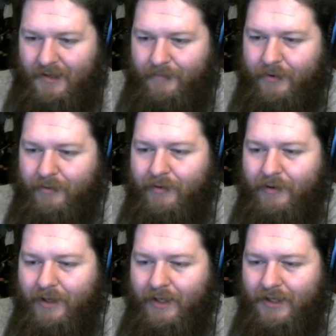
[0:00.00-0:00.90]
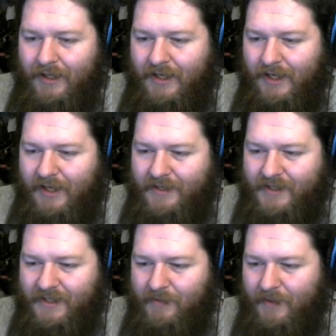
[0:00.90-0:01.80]
Boy, kinda
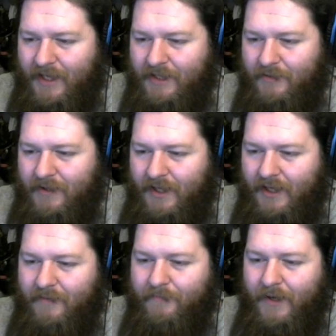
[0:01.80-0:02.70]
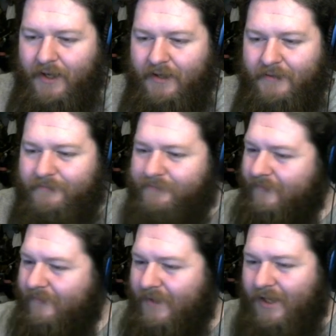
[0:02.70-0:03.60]
sucks that we can't do anything, but
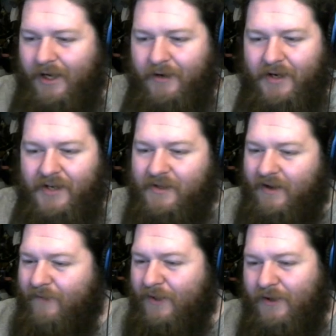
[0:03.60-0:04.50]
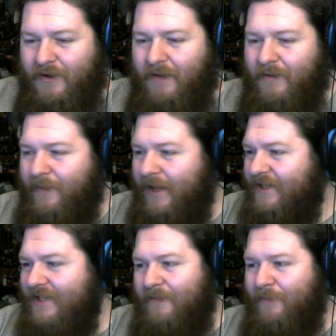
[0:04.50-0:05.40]
all dice on every third combat
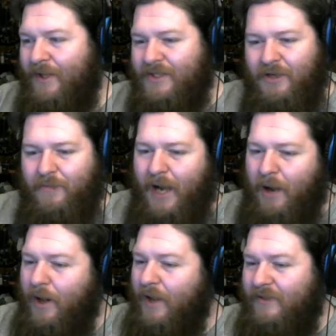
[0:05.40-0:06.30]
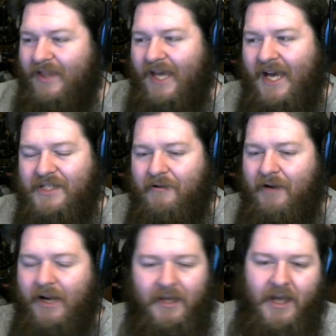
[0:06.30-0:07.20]
page gain +2 power, and that's
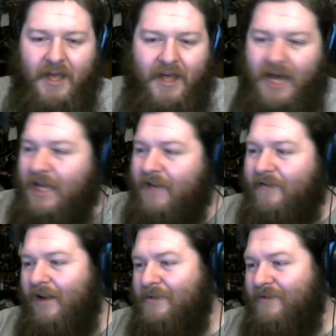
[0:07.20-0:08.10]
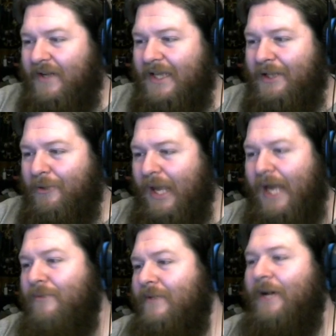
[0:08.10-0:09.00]
great. And it even comes with a neat little
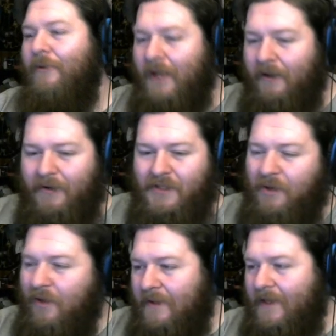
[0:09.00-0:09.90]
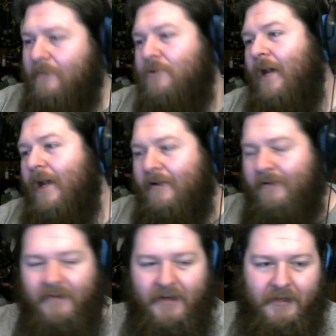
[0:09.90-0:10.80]
countdown counter, so you can keep track
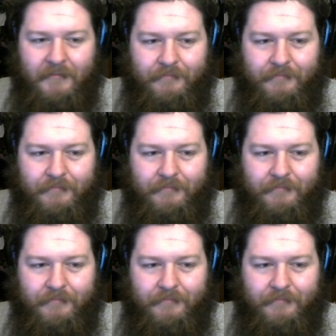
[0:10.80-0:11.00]
of